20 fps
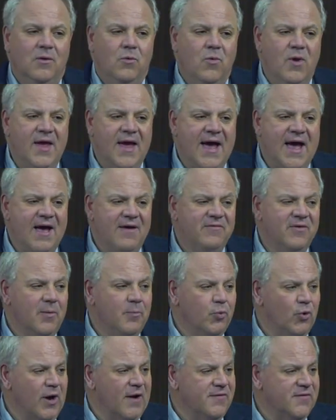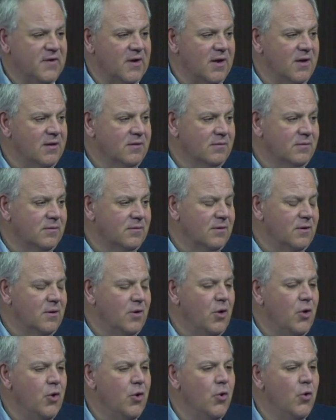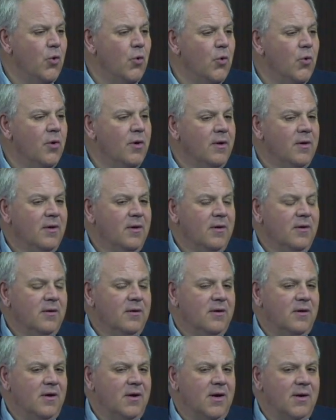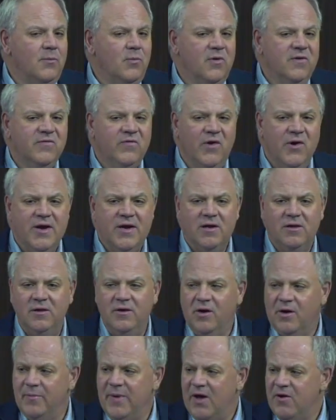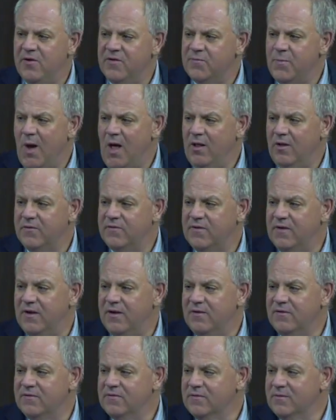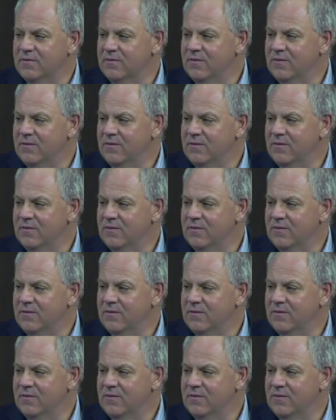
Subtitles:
We have a president who was very clear about his policies.